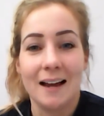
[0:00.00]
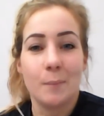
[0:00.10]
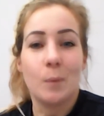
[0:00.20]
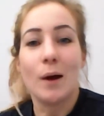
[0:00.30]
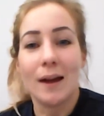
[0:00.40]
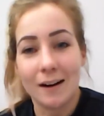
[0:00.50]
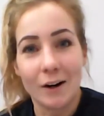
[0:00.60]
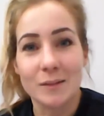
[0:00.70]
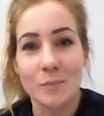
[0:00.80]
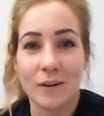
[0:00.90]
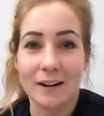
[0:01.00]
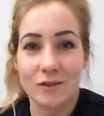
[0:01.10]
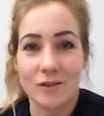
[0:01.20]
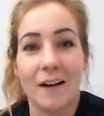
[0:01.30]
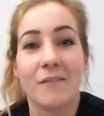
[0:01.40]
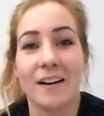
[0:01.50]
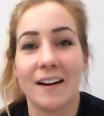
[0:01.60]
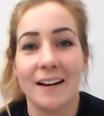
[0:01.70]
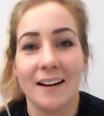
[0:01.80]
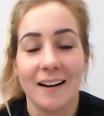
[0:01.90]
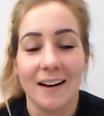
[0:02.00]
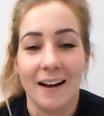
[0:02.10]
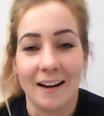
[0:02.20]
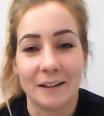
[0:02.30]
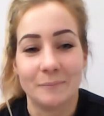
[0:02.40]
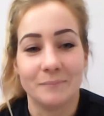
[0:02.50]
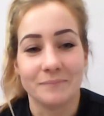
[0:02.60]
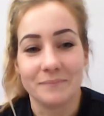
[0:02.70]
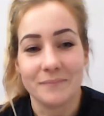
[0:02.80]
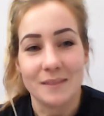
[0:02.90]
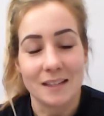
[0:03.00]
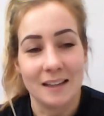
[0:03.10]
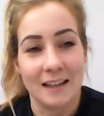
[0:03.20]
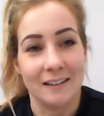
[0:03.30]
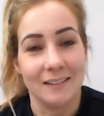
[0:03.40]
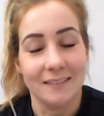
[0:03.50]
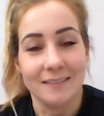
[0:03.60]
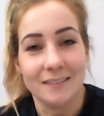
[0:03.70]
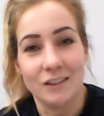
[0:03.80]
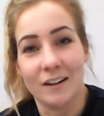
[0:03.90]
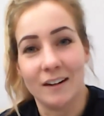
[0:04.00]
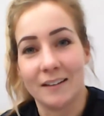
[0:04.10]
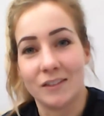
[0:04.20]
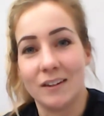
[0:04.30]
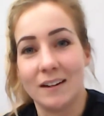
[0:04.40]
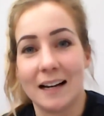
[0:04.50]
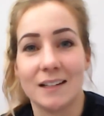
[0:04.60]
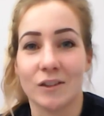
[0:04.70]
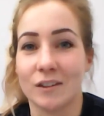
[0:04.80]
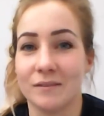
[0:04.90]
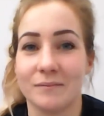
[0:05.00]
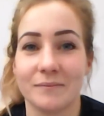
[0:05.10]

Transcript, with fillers: put in loads more extra effort, um, so then you don't have to do it later on.